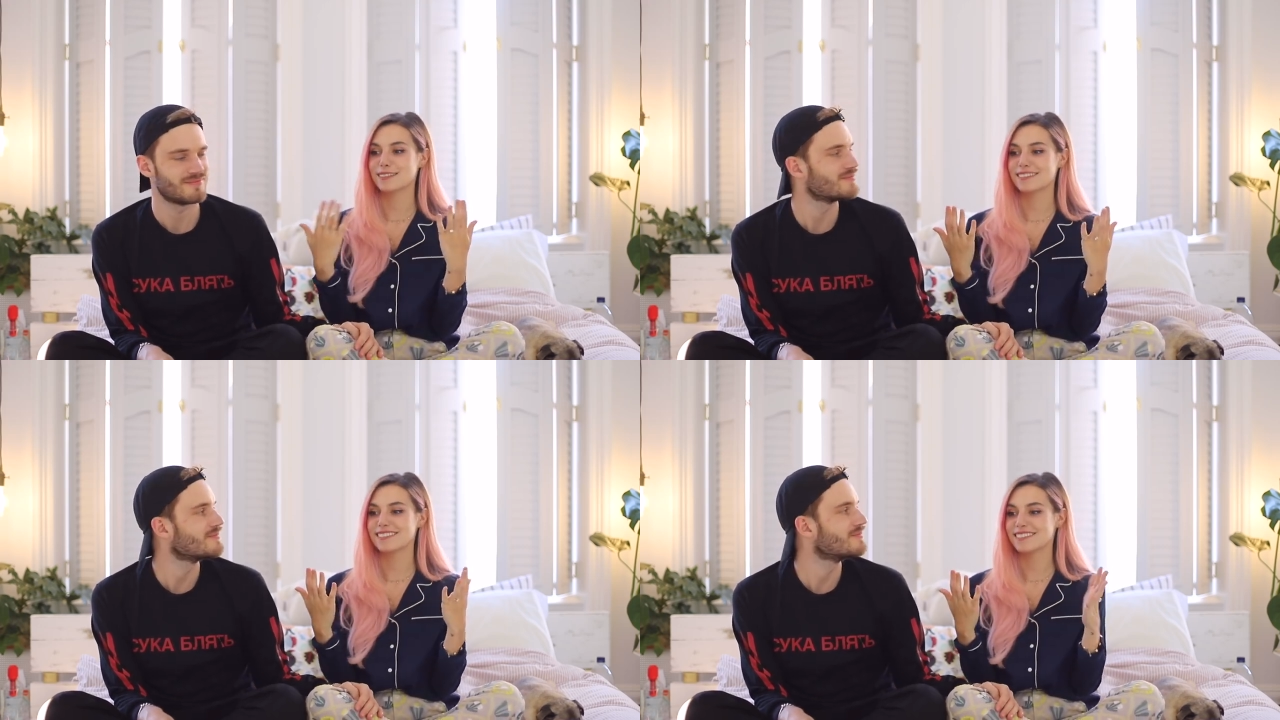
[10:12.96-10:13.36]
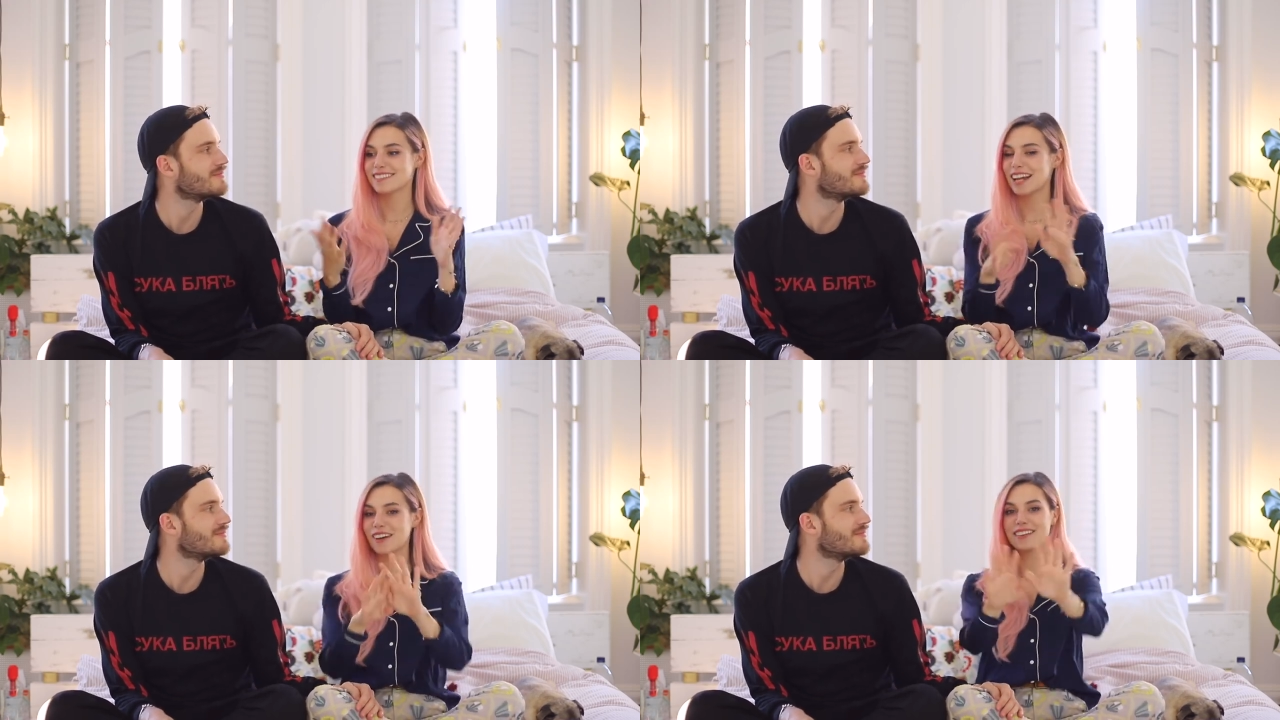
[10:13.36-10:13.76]
Speaker 1: So
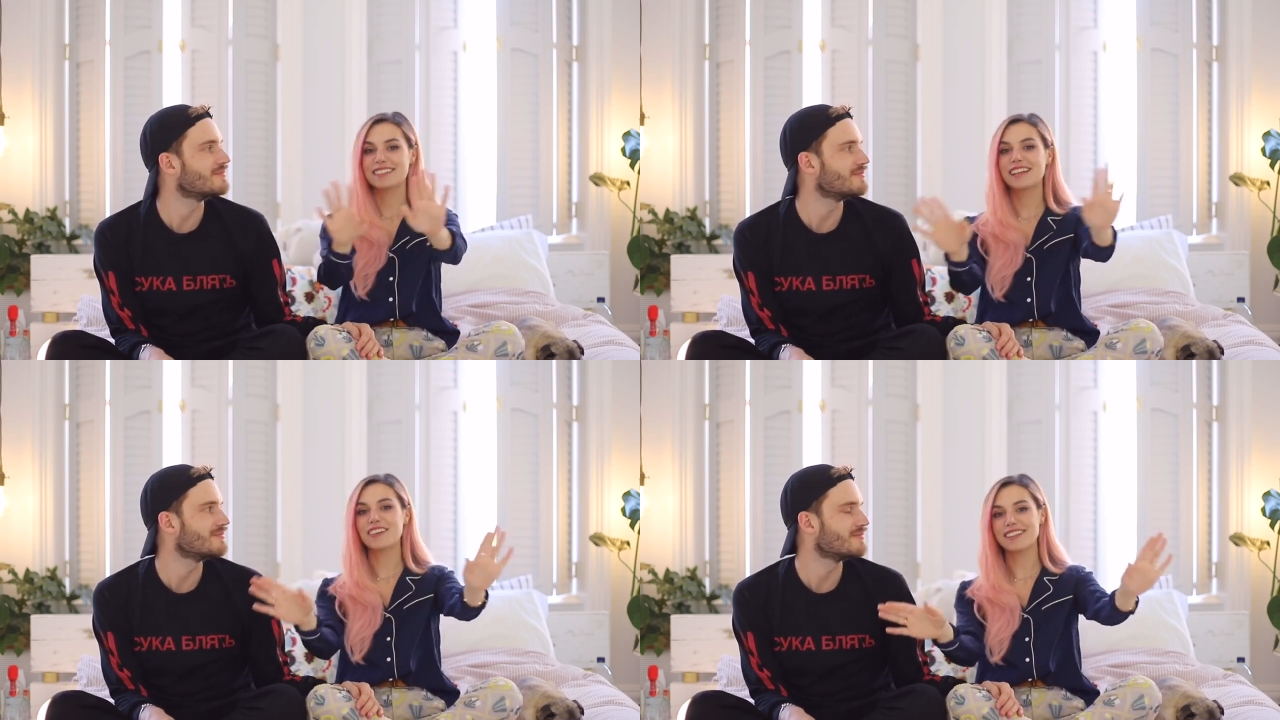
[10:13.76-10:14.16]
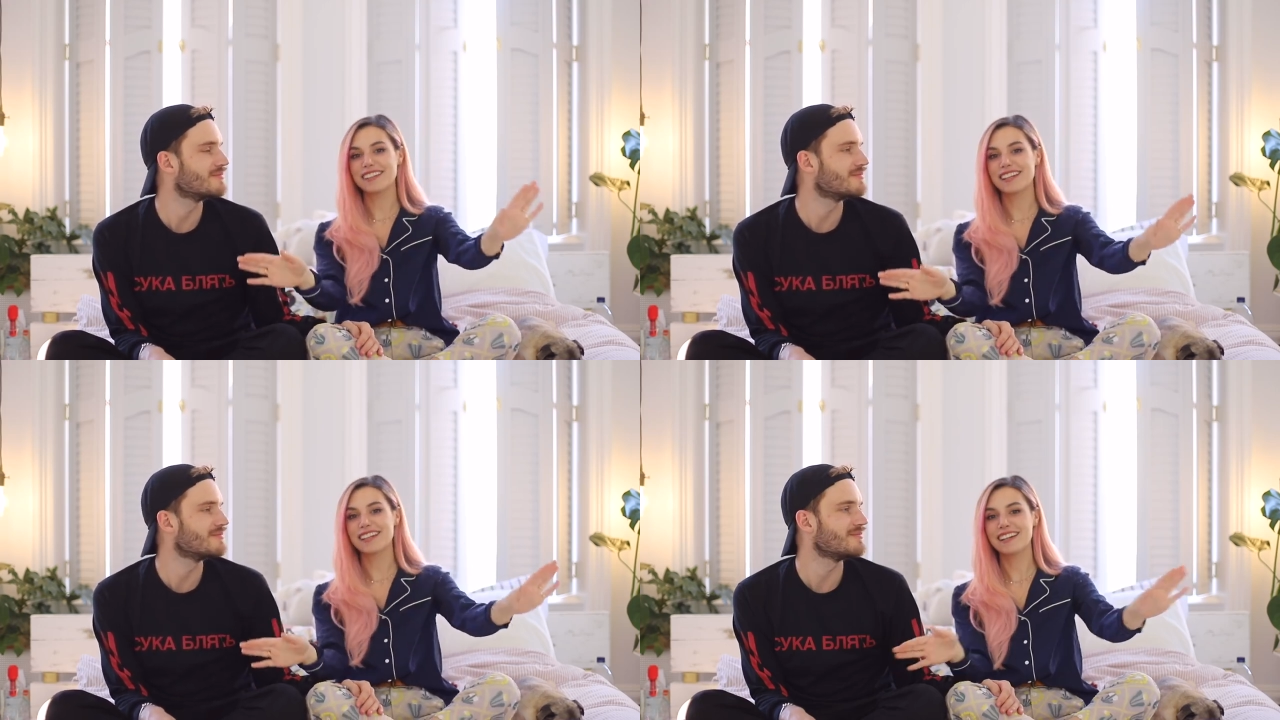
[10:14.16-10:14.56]
now it's
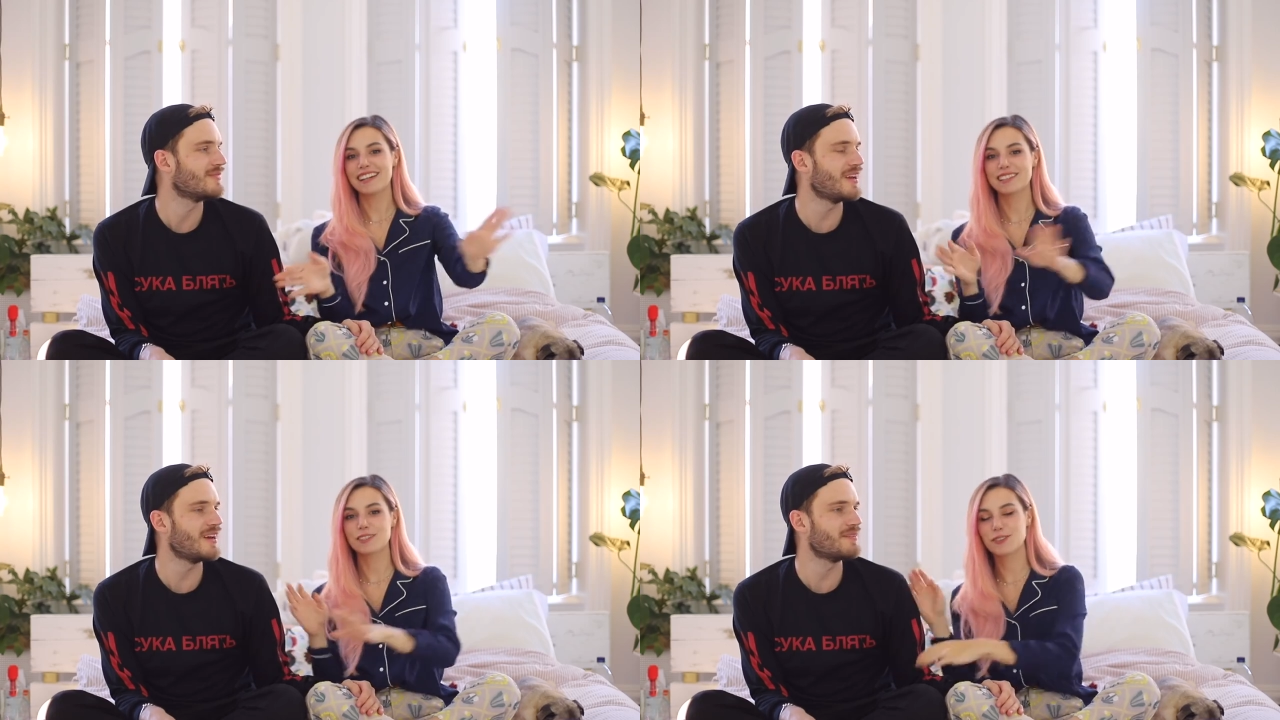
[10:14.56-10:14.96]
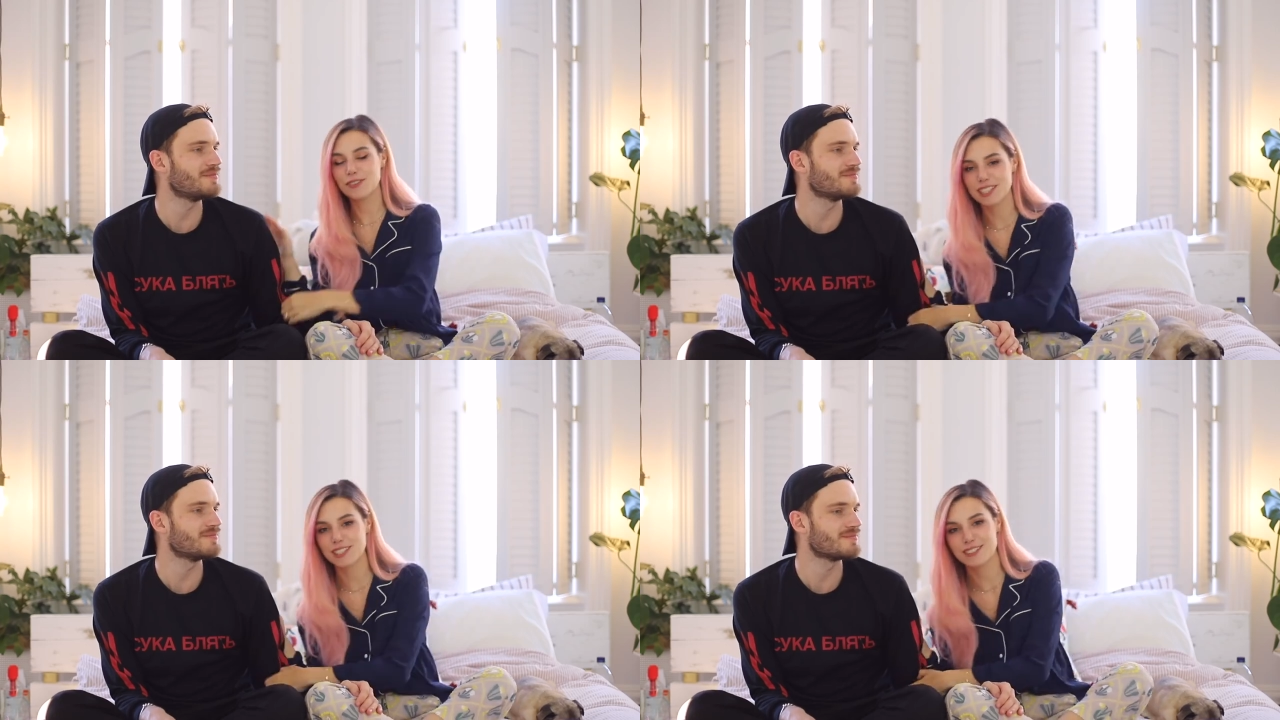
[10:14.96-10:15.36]
out there. Yeah. It's
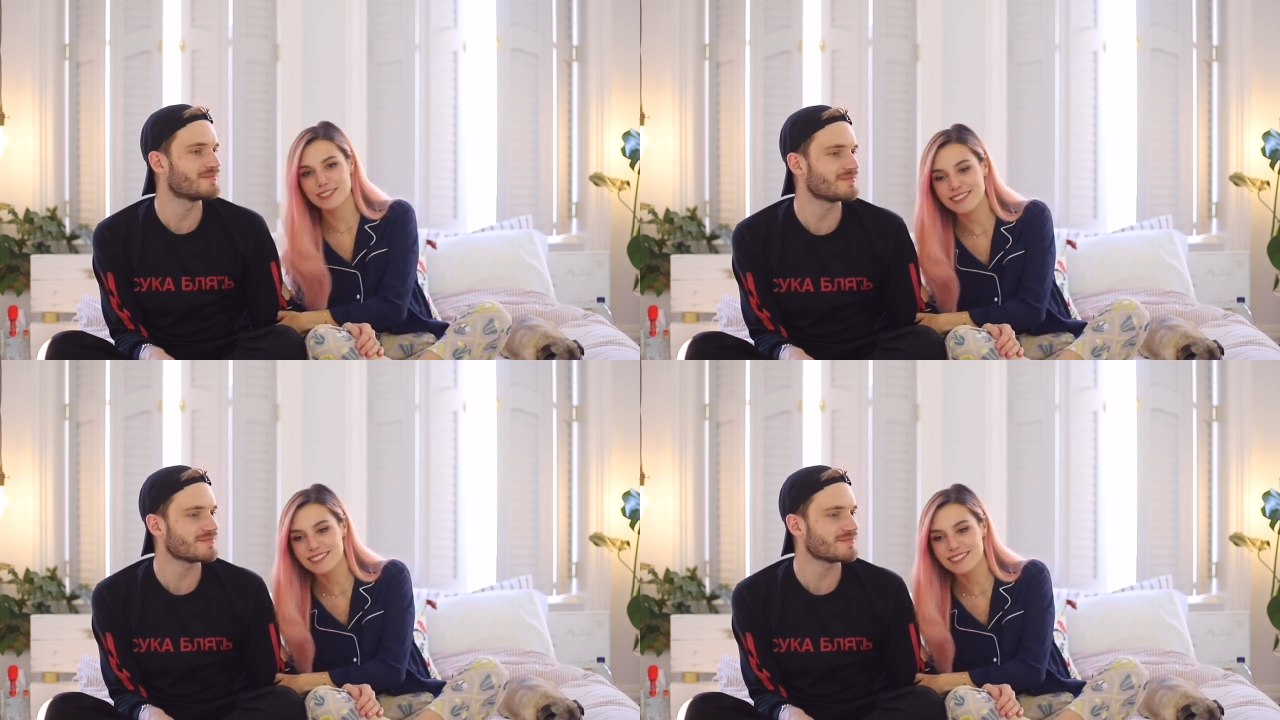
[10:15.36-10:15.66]
official.